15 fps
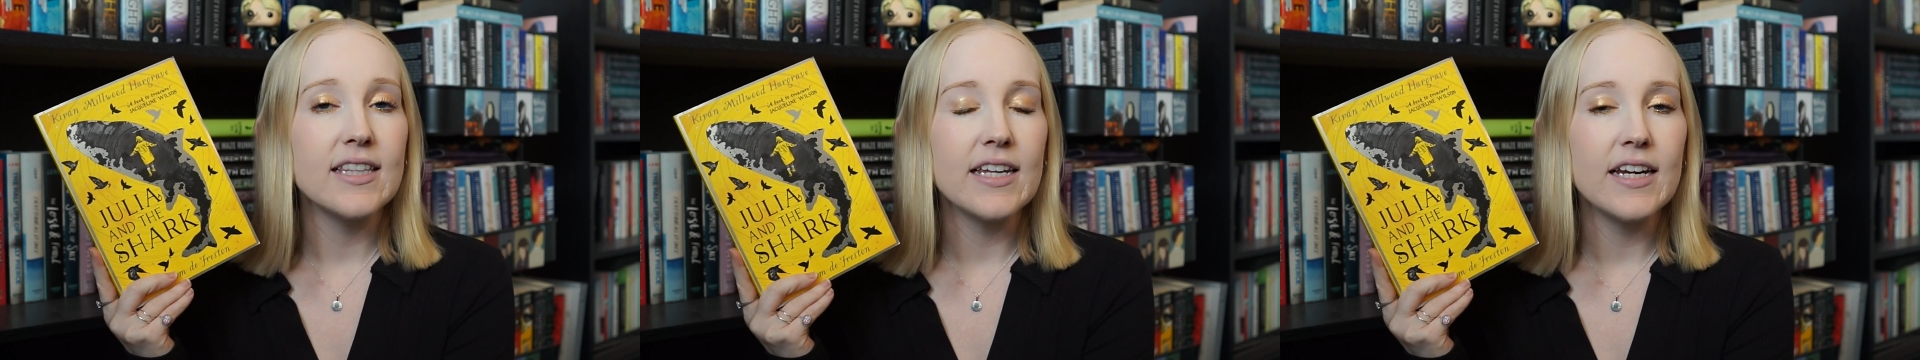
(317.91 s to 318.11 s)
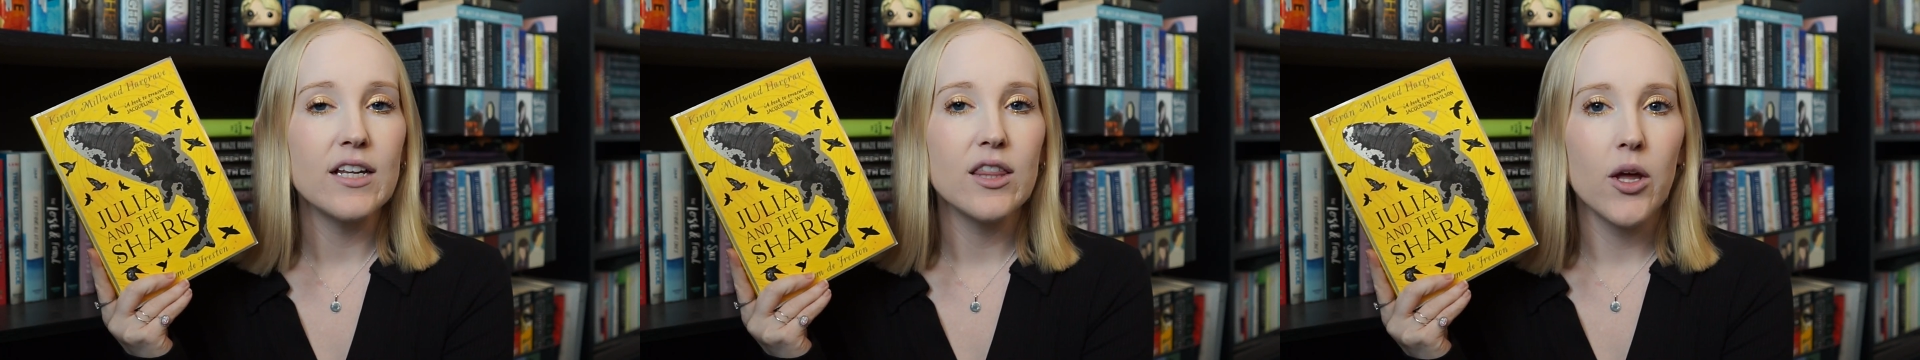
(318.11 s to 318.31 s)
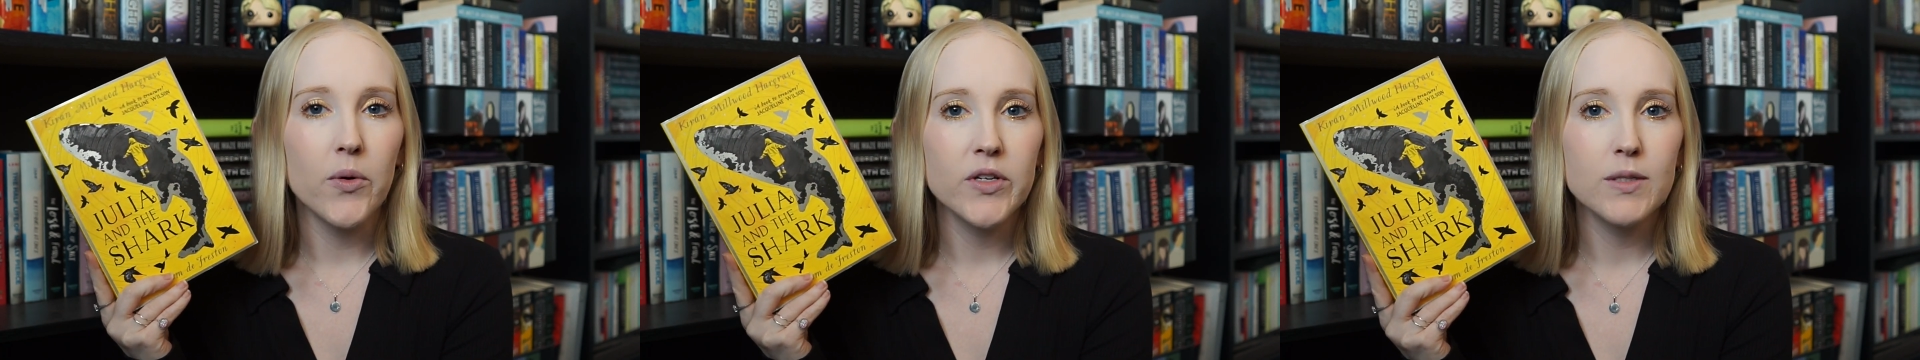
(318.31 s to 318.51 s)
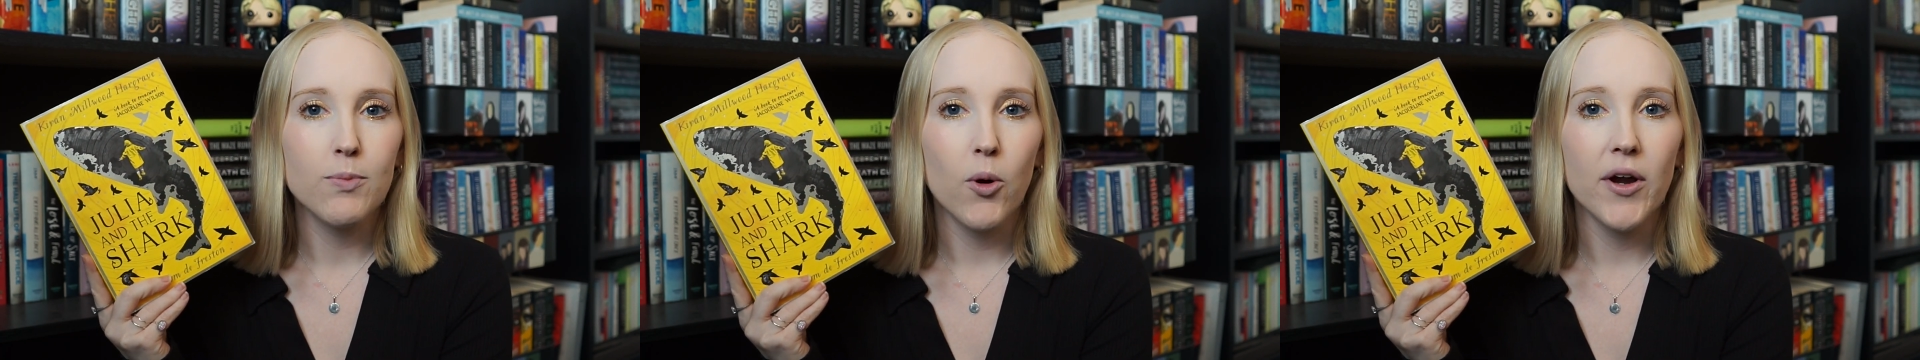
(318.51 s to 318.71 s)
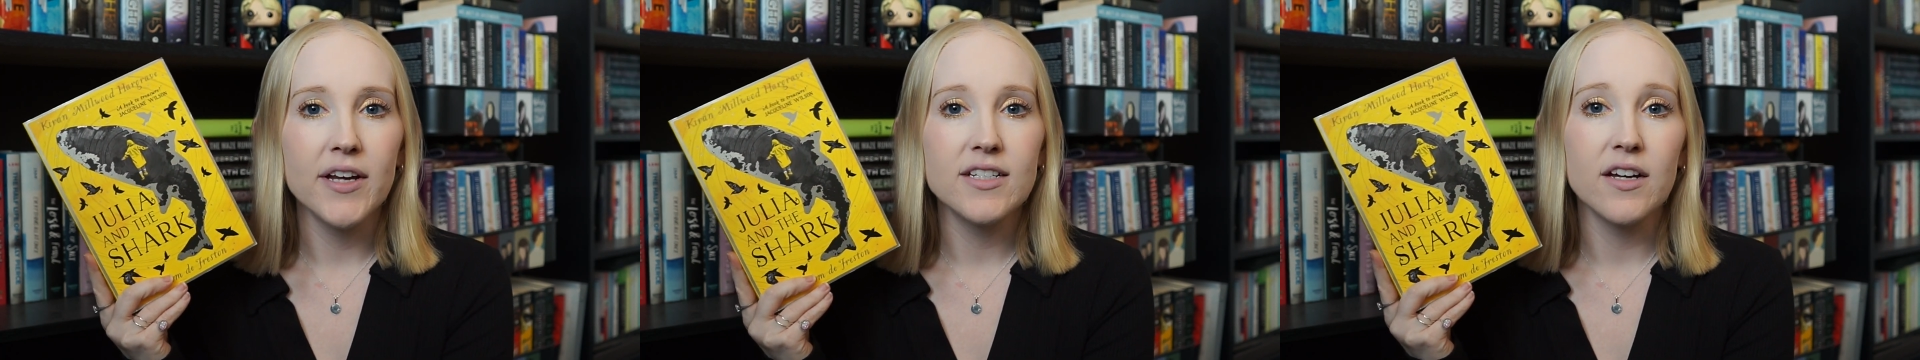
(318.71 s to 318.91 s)
the lowest
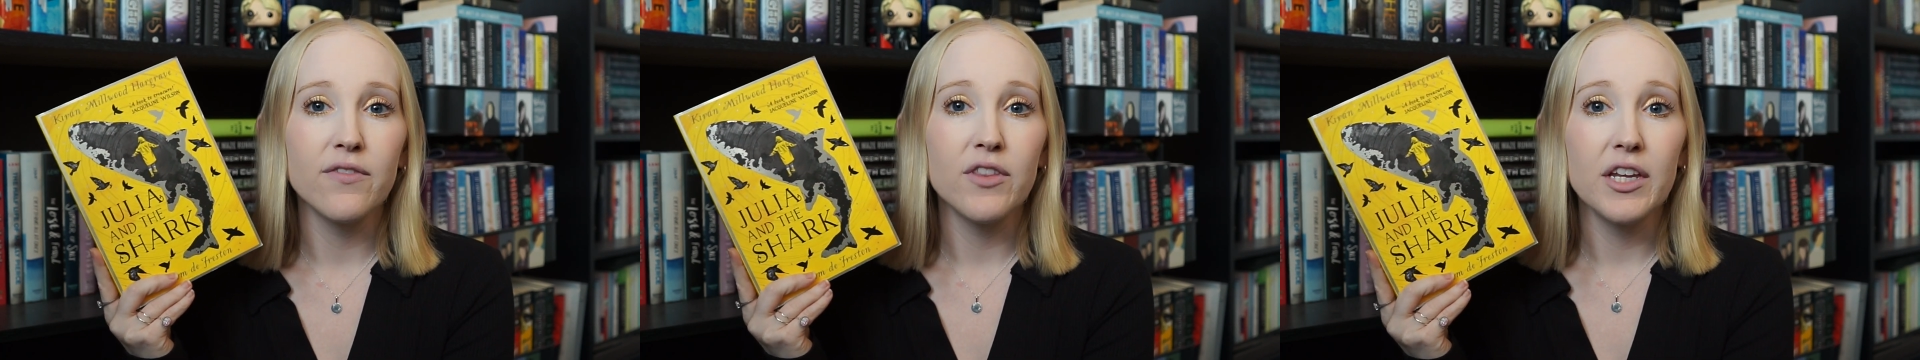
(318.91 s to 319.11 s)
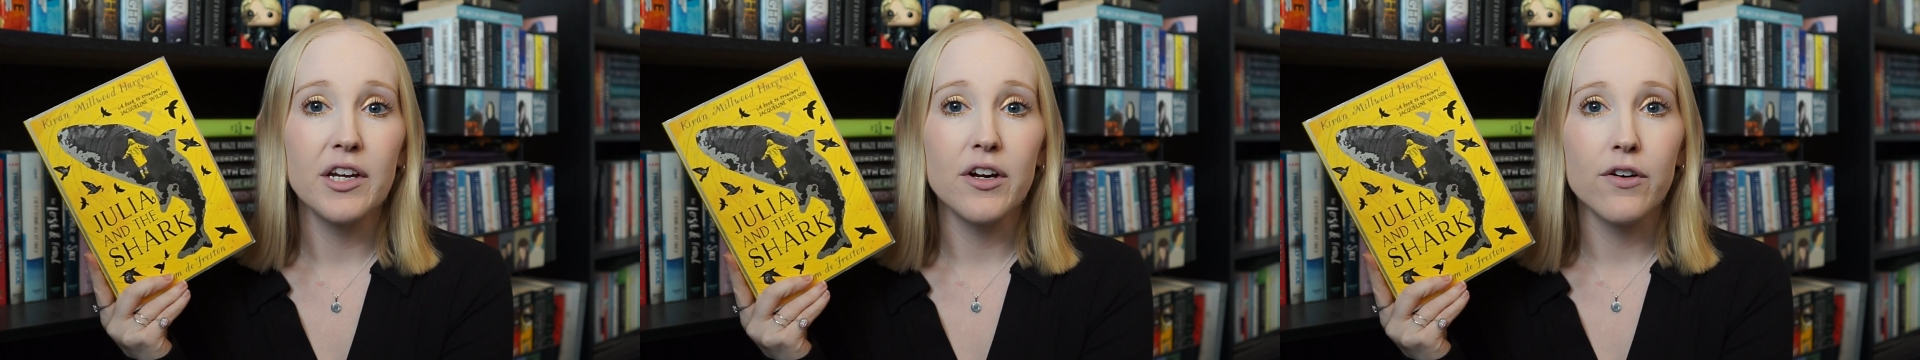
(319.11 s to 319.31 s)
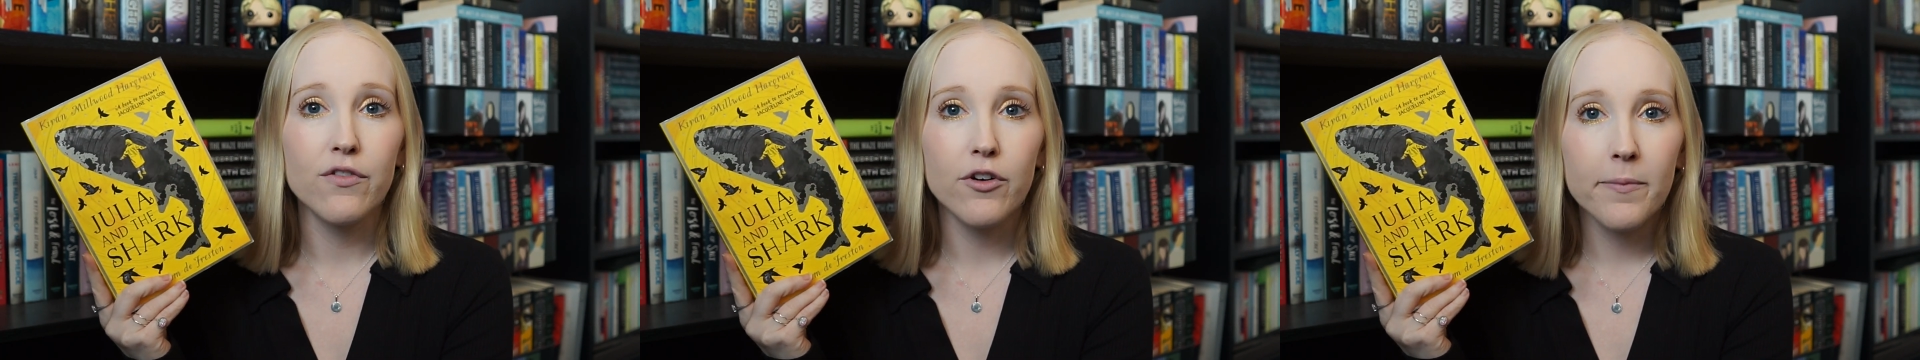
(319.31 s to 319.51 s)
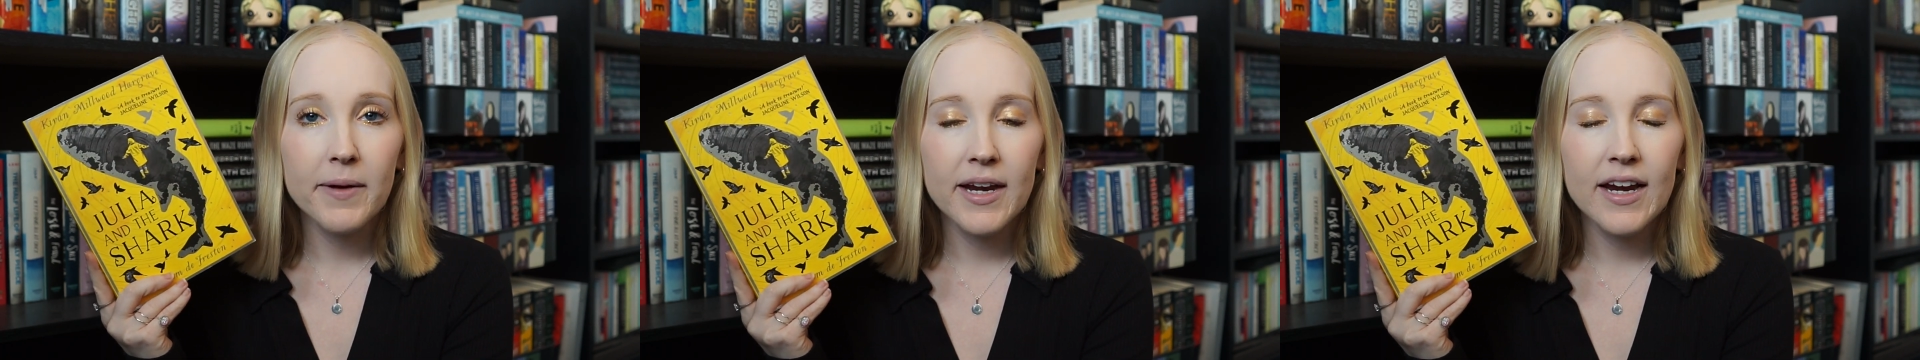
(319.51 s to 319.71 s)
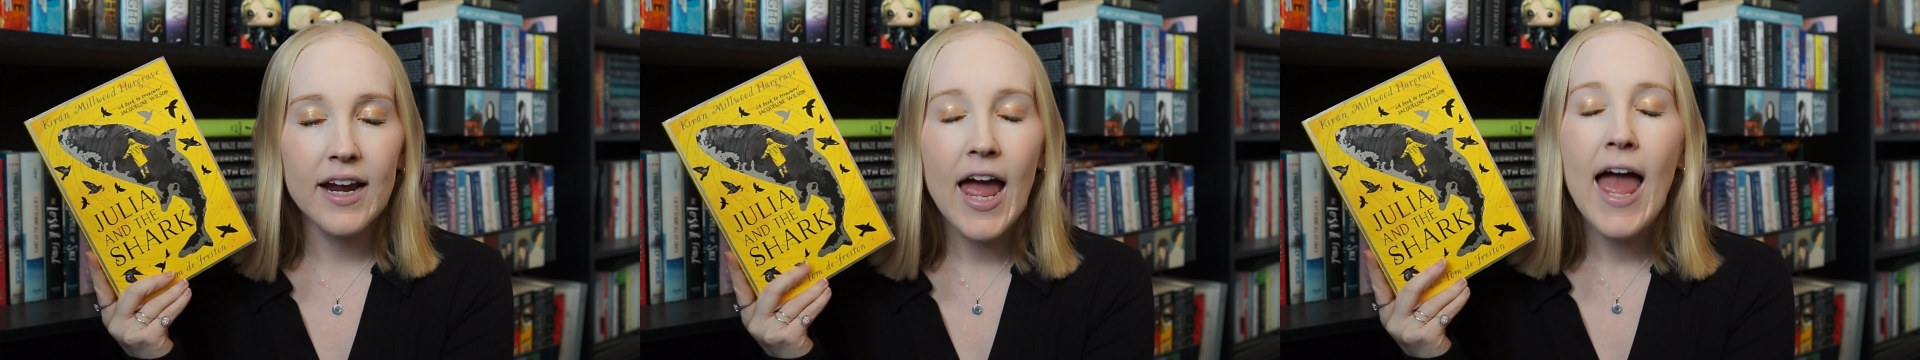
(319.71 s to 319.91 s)
point of the year for
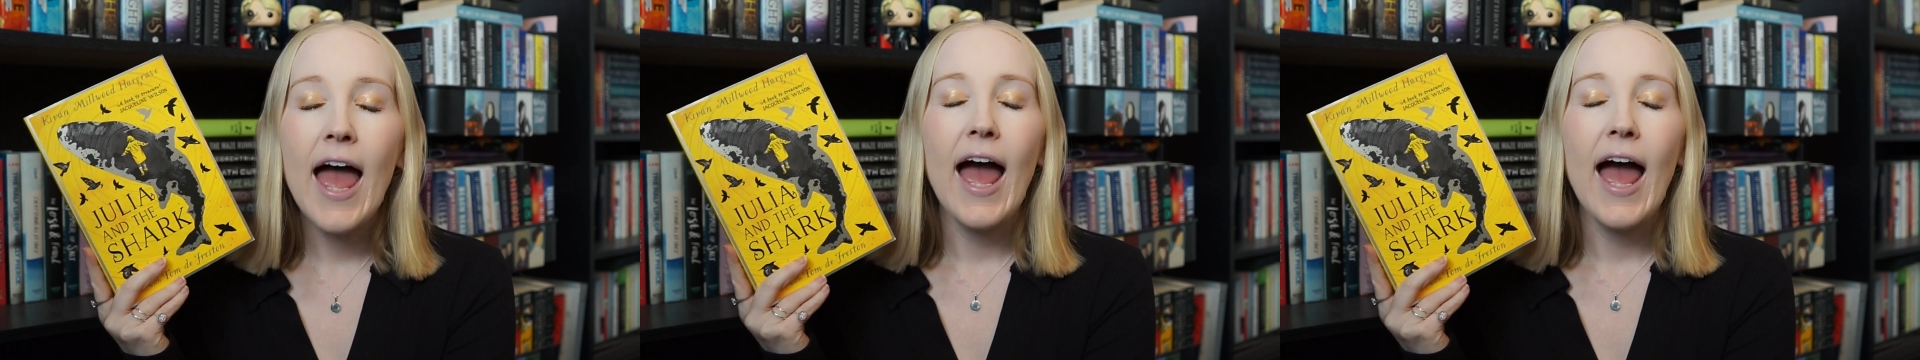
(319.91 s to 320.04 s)
me,